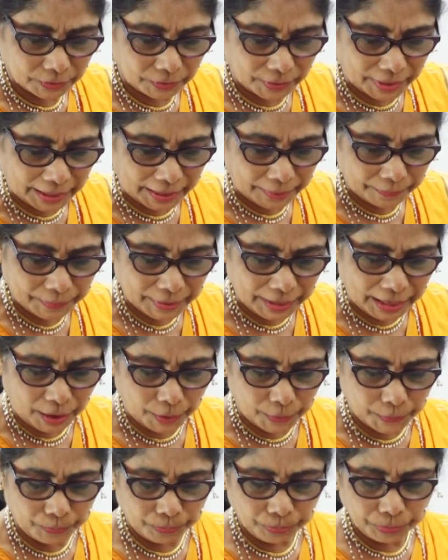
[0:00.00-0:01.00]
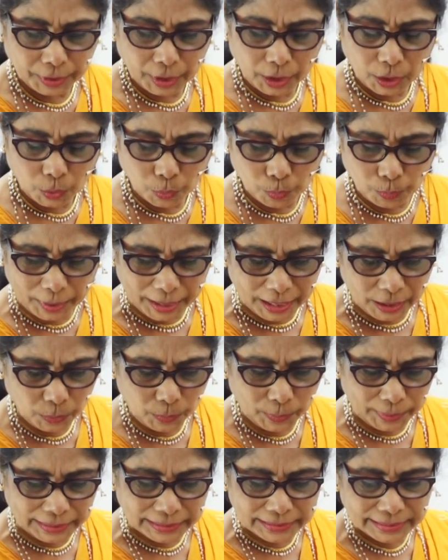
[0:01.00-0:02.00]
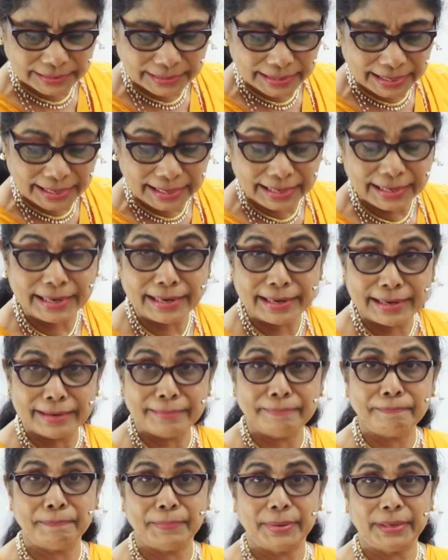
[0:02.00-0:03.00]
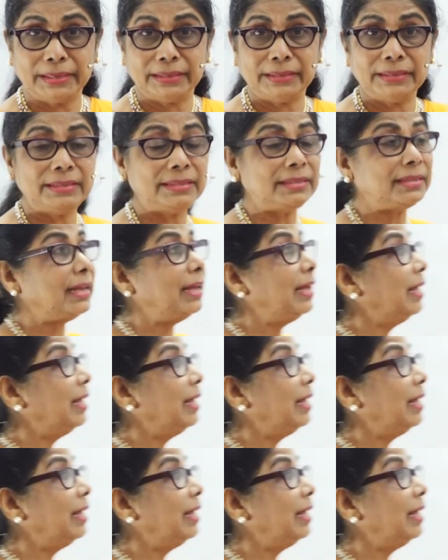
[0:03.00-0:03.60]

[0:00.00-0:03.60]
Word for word: Okay, now when we say numbers,